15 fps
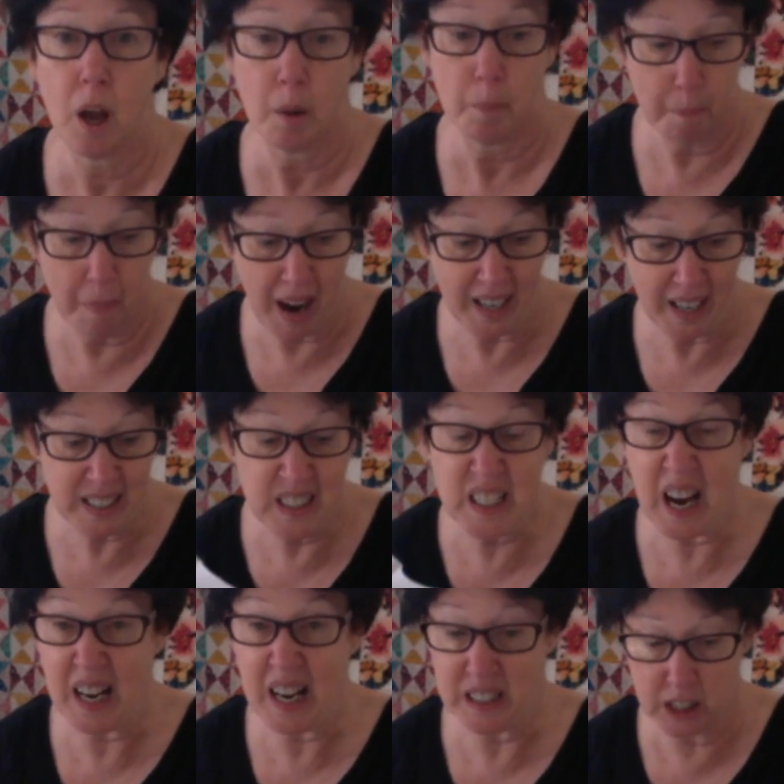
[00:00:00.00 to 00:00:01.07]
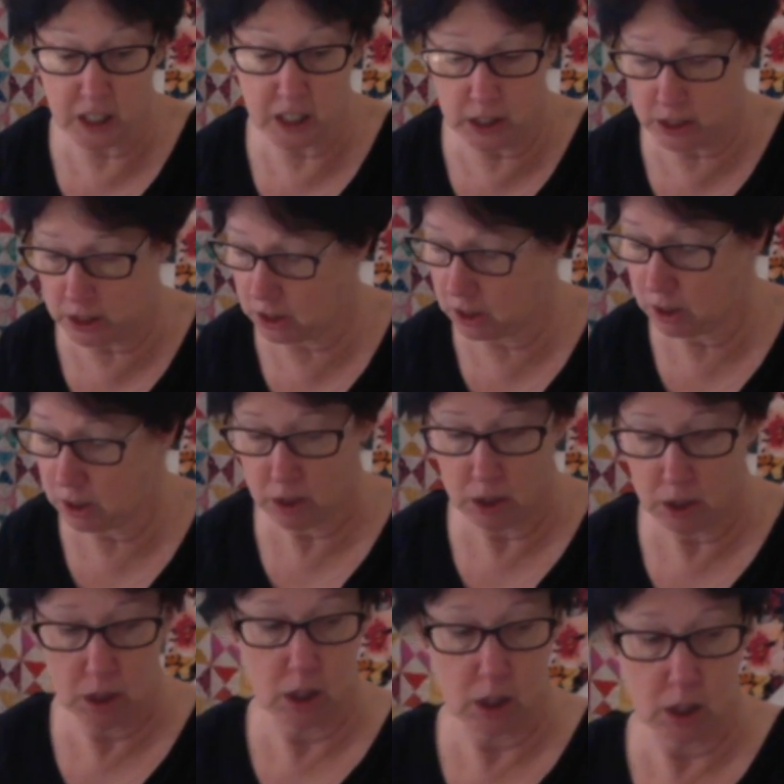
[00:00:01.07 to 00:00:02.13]
My dentist
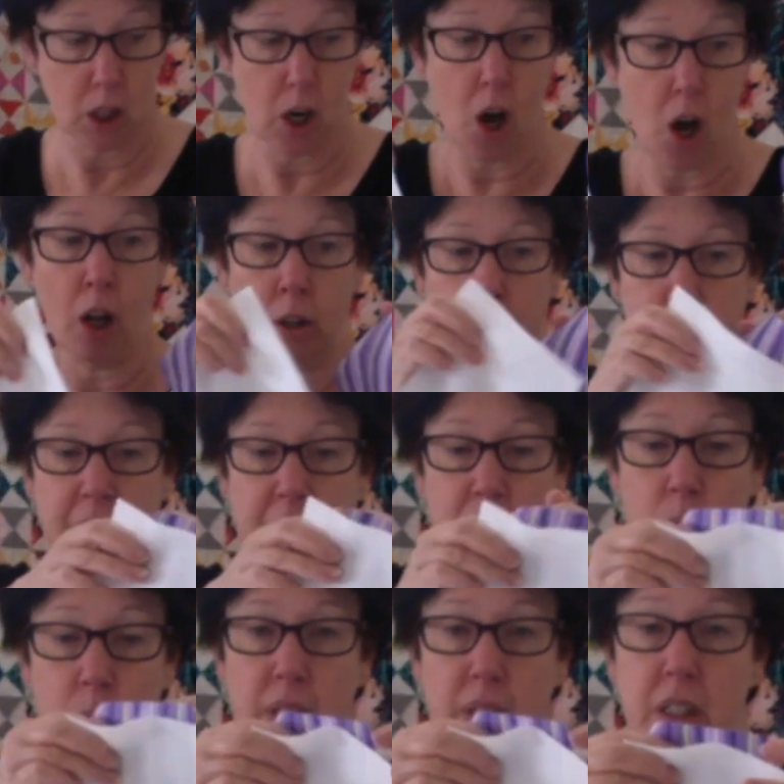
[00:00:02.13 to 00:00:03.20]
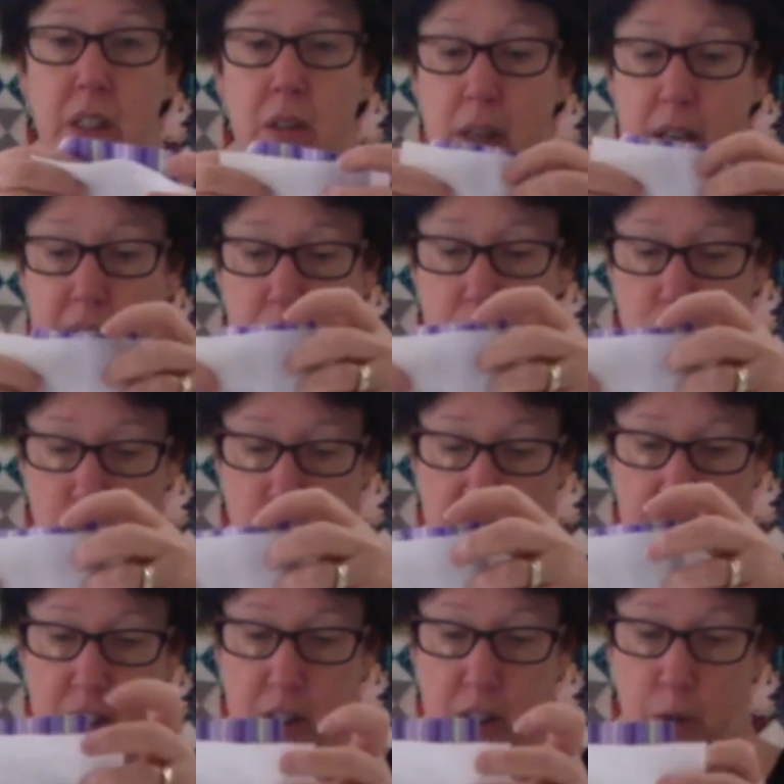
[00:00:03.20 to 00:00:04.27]
called me. We still can't do
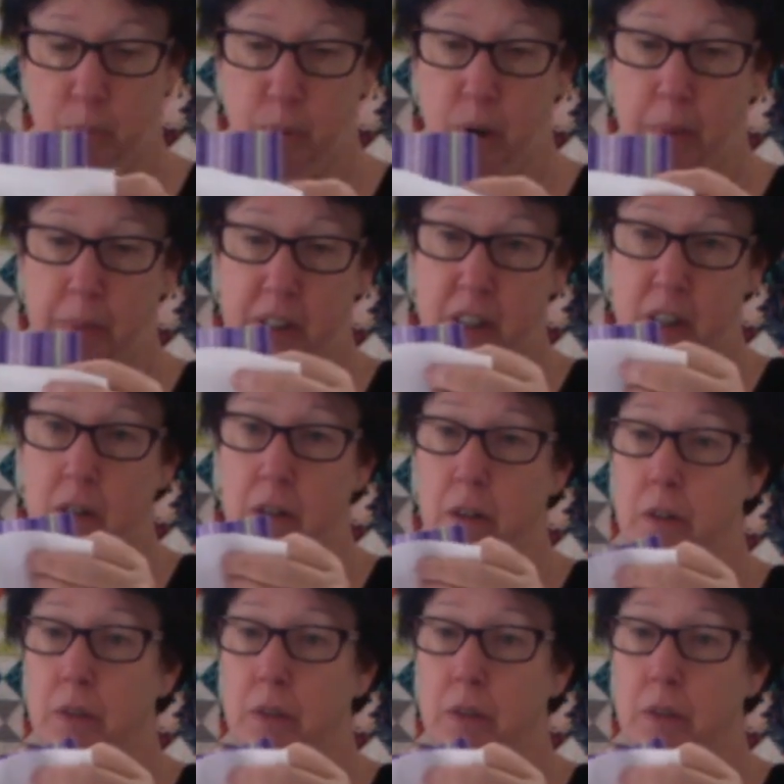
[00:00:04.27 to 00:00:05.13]
dentist appointments either.